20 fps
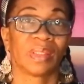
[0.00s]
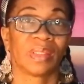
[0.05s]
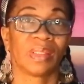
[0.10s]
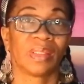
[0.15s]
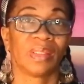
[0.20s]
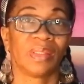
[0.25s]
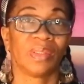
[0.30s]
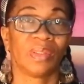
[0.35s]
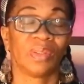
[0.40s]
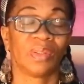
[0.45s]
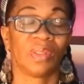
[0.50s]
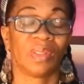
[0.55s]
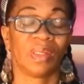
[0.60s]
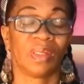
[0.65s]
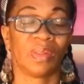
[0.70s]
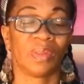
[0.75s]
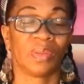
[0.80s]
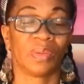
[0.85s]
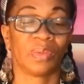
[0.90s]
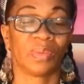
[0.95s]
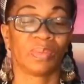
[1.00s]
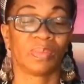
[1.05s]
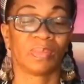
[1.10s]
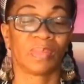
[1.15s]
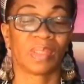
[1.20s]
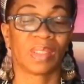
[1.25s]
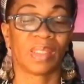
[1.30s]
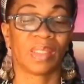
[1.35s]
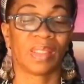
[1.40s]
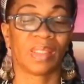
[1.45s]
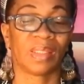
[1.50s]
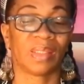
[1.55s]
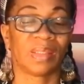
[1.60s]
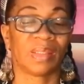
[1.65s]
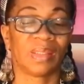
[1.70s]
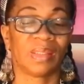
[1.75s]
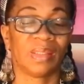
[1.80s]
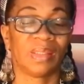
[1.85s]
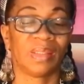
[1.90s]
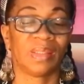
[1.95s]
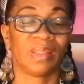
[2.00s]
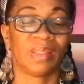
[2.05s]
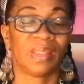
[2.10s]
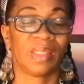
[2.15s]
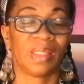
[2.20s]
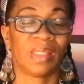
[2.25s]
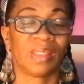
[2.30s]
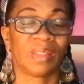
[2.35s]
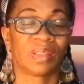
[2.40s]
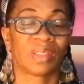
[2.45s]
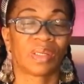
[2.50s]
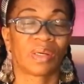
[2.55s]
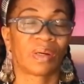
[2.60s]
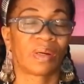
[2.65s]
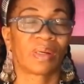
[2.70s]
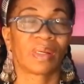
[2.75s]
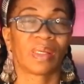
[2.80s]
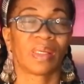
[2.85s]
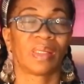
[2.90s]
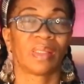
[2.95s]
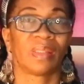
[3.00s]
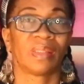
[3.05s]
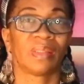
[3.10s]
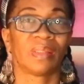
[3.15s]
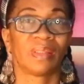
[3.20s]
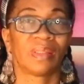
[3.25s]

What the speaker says: You know, it didn't target